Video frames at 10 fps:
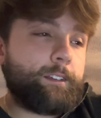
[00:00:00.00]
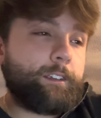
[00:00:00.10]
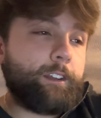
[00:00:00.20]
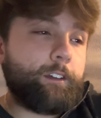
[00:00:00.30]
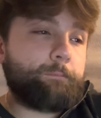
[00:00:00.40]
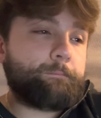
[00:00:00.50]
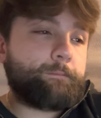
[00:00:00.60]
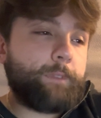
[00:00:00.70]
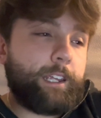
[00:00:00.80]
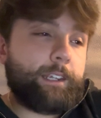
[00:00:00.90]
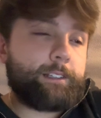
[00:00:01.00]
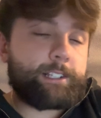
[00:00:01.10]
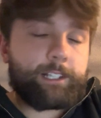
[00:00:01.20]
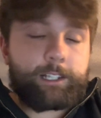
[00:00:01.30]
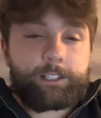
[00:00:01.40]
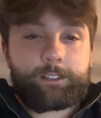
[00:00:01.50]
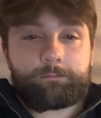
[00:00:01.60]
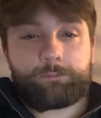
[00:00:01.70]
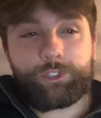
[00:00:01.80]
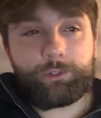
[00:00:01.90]
8-6,
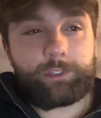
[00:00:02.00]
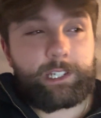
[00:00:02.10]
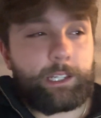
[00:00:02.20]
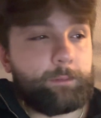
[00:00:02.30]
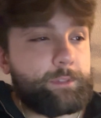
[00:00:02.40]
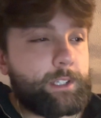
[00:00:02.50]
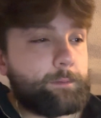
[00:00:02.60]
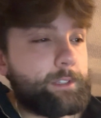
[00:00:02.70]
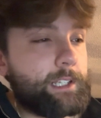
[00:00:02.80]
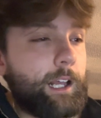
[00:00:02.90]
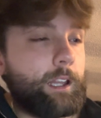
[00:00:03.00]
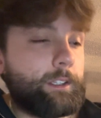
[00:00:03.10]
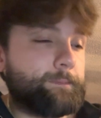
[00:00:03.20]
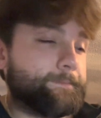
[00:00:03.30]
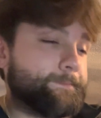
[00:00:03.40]
two teams, solid.